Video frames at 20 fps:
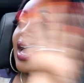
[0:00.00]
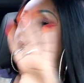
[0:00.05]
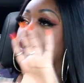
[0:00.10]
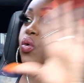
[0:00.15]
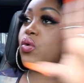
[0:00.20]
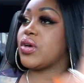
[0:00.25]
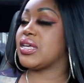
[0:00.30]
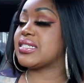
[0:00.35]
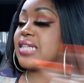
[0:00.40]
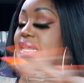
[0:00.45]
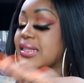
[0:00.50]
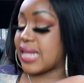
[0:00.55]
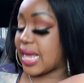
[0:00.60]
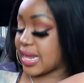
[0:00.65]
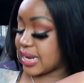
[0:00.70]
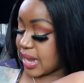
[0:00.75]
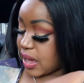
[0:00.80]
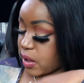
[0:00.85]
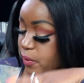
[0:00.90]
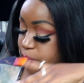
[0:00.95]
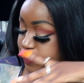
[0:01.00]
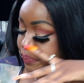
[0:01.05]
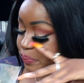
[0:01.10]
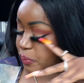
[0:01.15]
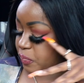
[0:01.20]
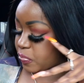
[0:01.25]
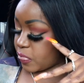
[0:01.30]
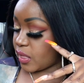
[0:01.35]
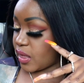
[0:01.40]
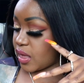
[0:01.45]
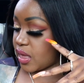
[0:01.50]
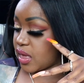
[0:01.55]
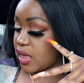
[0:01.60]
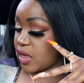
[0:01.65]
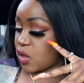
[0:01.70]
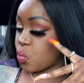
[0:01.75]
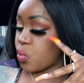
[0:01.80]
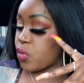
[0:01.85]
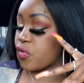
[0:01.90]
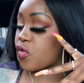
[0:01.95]
like cool he's done that now
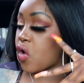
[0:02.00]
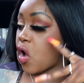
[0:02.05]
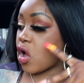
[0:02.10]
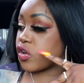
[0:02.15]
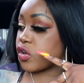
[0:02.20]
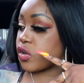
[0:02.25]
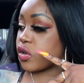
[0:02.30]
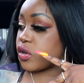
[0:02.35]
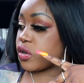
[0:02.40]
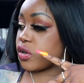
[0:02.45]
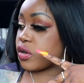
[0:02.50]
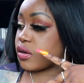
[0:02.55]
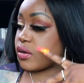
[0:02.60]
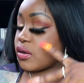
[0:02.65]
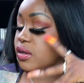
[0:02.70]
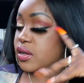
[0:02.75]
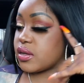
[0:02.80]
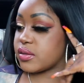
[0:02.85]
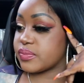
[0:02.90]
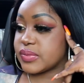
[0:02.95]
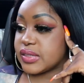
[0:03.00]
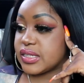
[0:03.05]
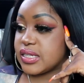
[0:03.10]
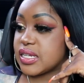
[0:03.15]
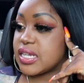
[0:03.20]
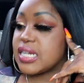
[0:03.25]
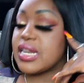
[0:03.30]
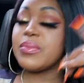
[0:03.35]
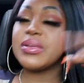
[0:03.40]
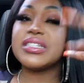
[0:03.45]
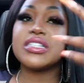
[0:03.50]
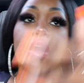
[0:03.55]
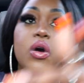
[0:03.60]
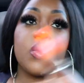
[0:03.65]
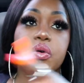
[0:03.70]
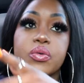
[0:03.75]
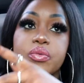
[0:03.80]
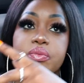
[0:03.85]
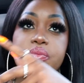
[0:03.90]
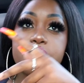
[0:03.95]
we've gone let me
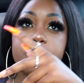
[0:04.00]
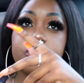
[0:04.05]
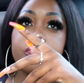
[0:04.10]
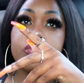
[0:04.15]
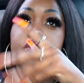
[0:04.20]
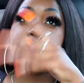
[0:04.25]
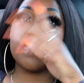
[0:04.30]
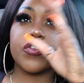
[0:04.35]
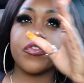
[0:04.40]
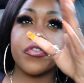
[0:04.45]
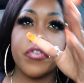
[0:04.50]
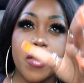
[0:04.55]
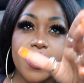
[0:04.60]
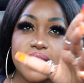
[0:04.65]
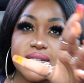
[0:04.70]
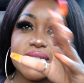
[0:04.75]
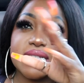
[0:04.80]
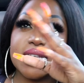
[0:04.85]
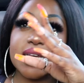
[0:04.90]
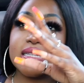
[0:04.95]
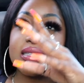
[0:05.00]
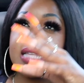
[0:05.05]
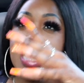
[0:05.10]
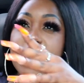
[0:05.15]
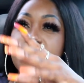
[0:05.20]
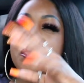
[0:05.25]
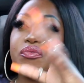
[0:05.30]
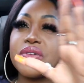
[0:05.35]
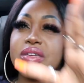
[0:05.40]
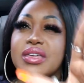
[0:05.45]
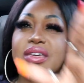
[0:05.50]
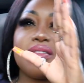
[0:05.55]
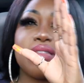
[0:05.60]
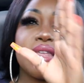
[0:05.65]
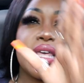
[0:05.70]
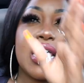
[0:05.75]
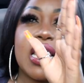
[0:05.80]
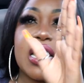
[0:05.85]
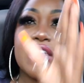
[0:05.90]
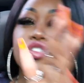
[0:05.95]
tell you the first thing that I've,
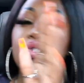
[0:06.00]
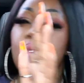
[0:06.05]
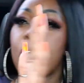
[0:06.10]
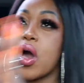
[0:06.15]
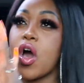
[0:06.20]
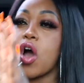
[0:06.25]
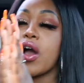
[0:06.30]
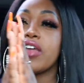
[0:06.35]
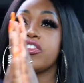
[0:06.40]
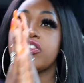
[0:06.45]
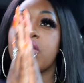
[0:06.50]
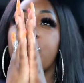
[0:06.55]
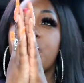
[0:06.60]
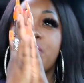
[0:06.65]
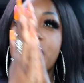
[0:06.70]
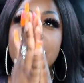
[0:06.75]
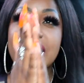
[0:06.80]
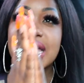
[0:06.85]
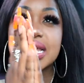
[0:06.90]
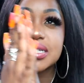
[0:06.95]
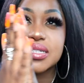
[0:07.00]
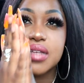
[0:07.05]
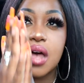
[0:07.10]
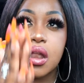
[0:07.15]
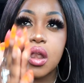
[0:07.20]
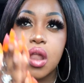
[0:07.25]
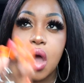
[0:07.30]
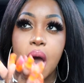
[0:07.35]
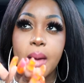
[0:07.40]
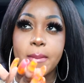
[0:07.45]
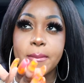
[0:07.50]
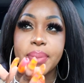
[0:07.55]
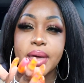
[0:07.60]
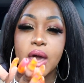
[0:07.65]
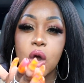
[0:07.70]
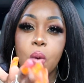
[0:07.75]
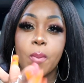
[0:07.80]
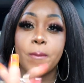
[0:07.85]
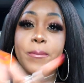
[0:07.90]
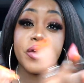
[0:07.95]
the okay, the biggest alarm
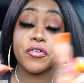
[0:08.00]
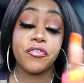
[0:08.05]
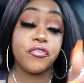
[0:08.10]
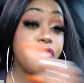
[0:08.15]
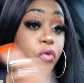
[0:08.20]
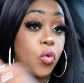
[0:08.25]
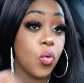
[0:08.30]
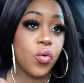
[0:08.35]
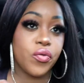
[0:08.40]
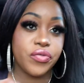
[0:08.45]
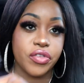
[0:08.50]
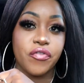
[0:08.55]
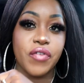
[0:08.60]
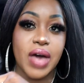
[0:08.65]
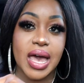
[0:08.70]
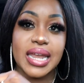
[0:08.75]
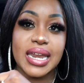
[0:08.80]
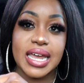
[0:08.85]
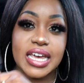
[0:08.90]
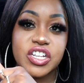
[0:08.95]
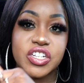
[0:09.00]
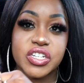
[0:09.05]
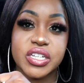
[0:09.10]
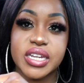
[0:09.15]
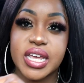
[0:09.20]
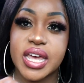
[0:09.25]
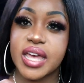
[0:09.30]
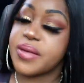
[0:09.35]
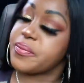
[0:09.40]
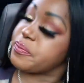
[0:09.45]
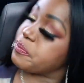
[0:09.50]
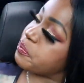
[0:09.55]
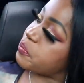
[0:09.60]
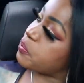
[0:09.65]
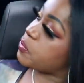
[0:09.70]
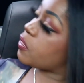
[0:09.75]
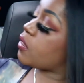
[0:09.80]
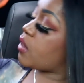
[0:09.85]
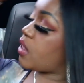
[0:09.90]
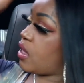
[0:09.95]
bell before the violation, yeah?
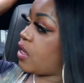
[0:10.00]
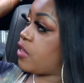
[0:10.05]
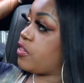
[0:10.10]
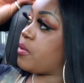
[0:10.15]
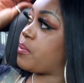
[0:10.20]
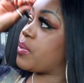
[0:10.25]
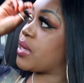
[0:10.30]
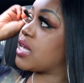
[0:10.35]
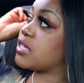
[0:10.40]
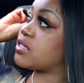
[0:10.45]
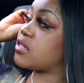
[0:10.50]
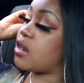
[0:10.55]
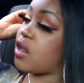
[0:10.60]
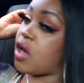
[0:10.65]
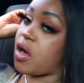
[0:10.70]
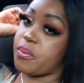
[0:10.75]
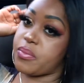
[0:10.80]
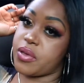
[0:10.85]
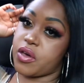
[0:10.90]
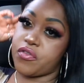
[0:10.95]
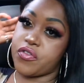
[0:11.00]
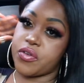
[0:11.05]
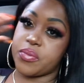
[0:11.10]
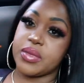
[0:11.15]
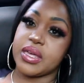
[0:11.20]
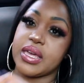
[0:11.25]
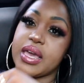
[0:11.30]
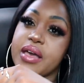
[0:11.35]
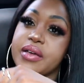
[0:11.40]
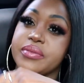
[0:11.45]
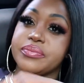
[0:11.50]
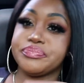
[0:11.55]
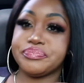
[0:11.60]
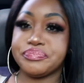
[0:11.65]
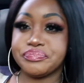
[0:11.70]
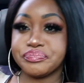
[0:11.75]
The biggest alarm bell for me, yeah?